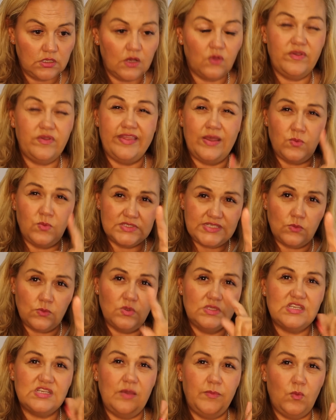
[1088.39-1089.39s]
Although that was that
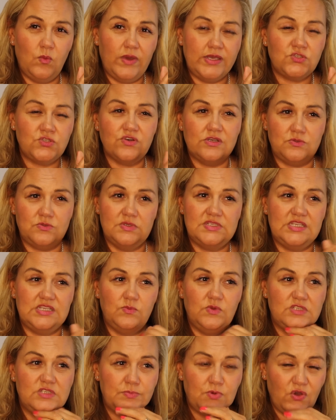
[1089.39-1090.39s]
one time in Waitrose where
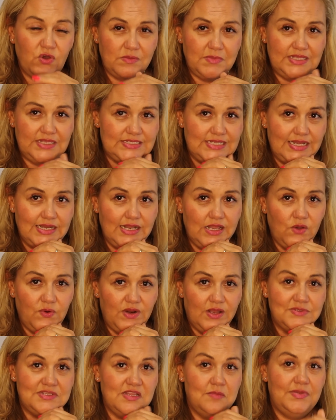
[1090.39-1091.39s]
someone spotted me and said hello
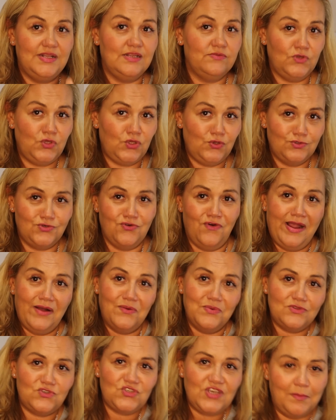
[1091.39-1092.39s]
and I was in the middle of a huge
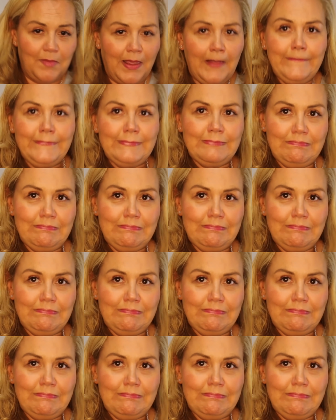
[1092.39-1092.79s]
row with Jim.